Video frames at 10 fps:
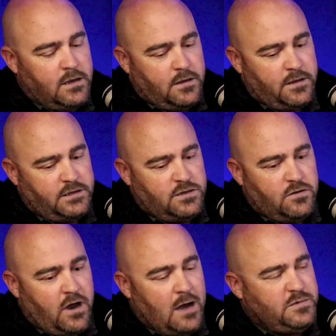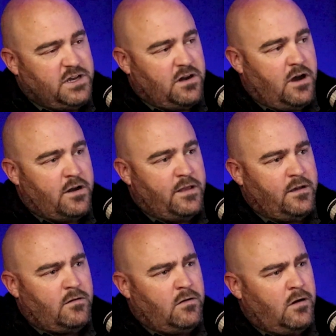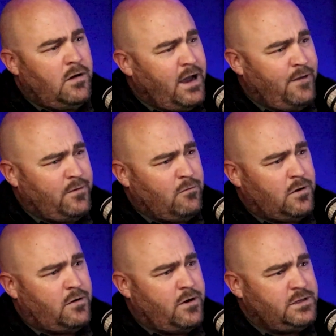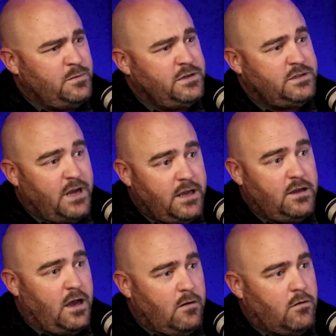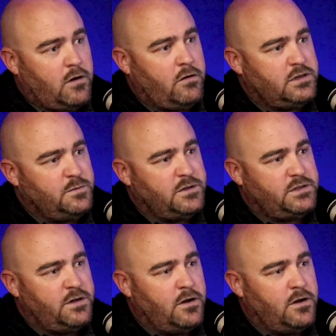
these new cops get on and I have to work Christmas. Yeah, you got to work Christmas,